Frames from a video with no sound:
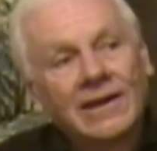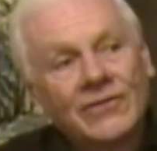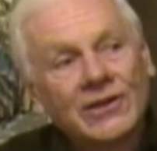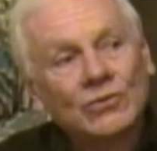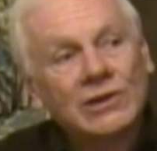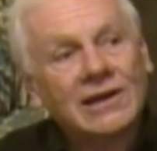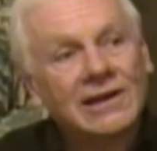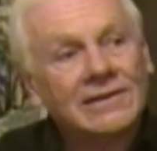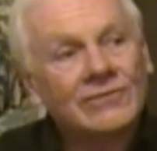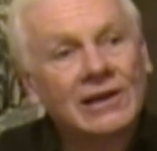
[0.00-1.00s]
And then we
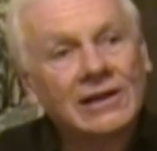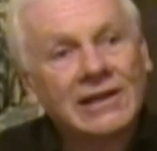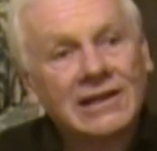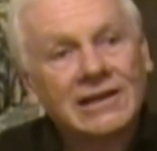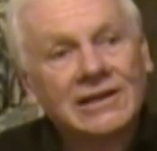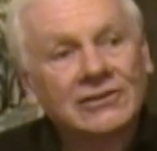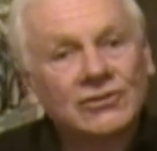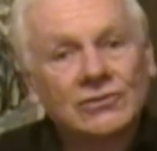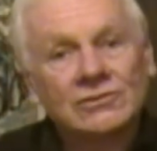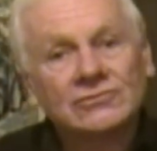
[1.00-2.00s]
have a link
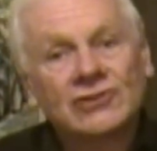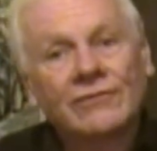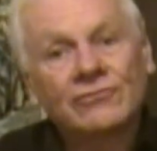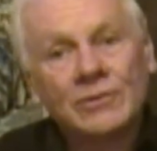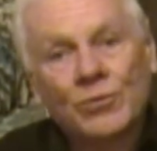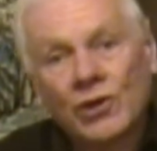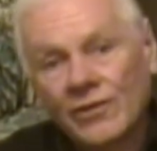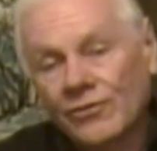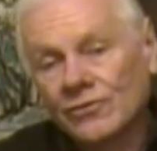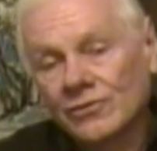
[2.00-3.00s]
to Jeffrey
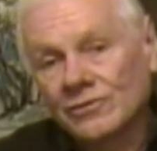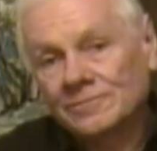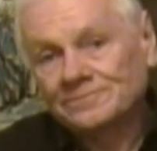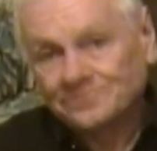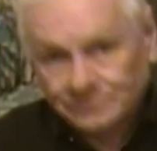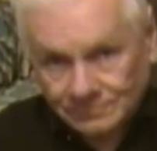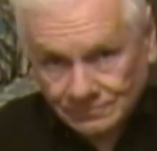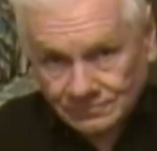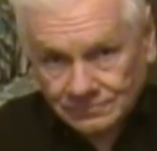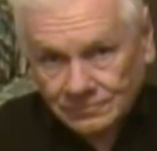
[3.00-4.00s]
Prather,
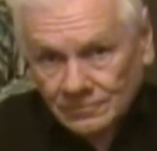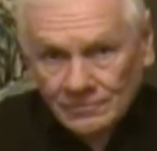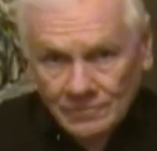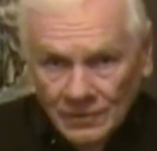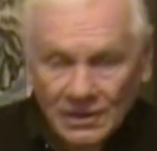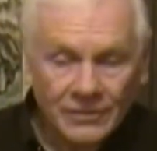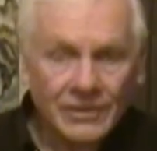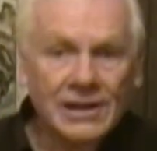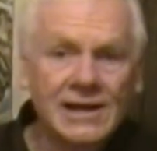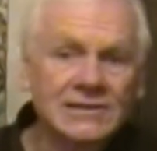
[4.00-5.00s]

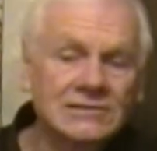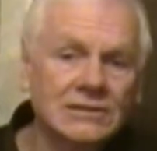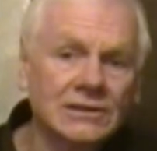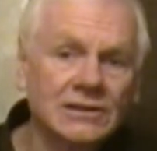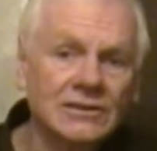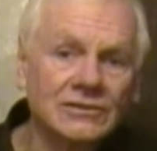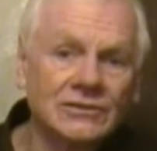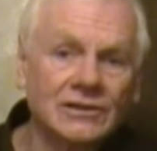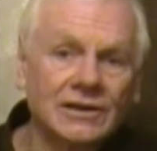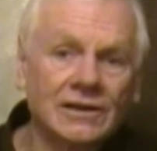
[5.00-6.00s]
the last link,
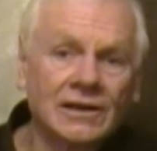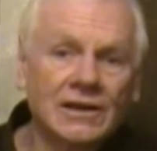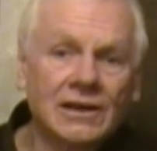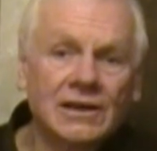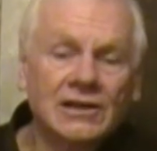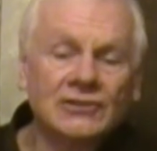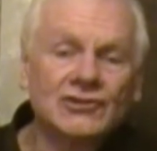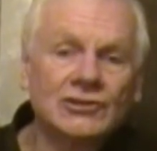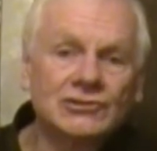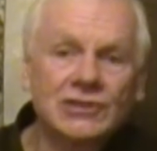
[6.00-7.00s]
and
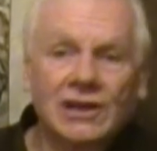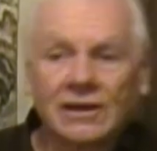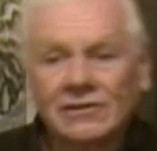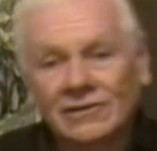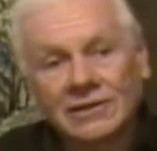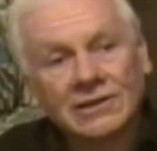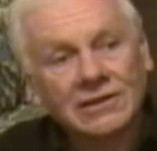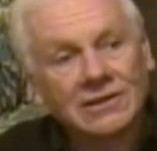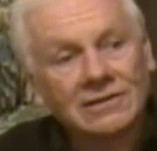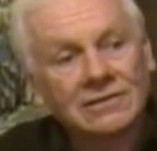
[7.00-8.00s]
it's his take on
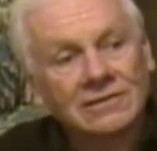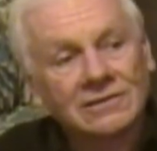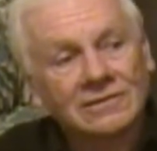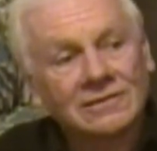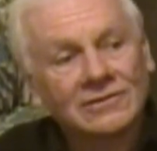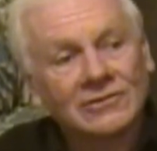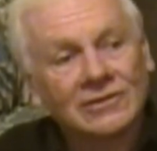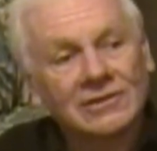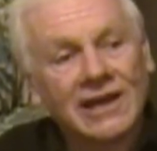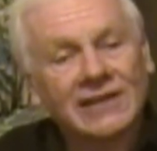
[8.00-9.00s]
the
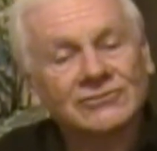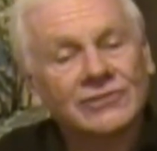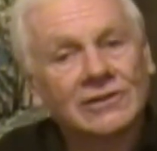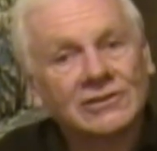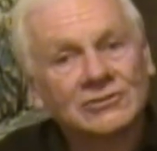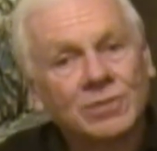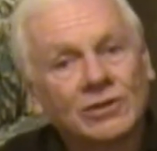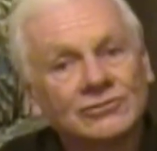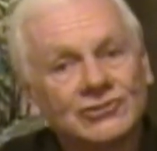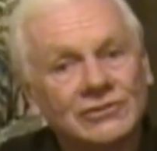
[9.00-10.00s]
Nashville
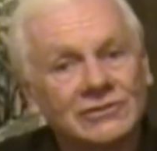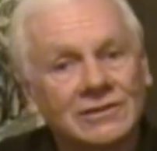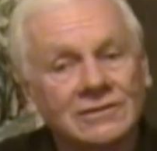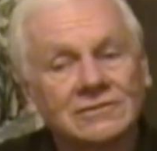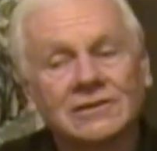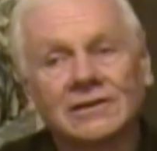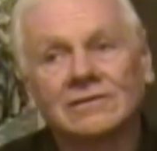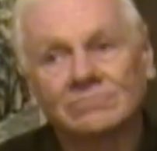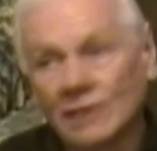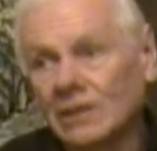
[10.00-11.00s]
explosion and
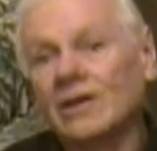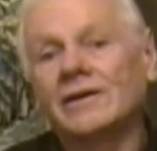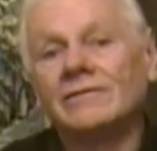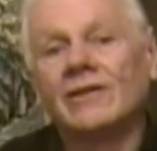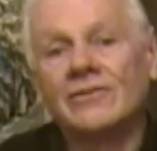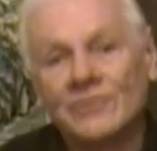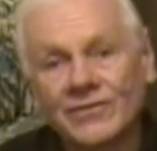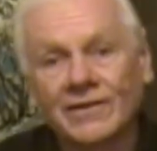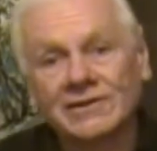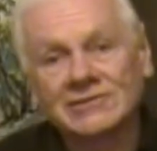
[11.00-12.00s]
a lot of other
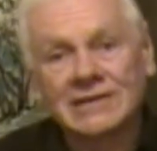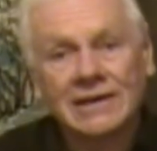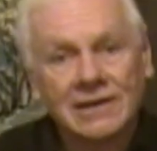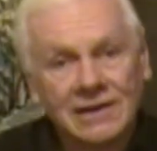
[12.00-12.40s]
things.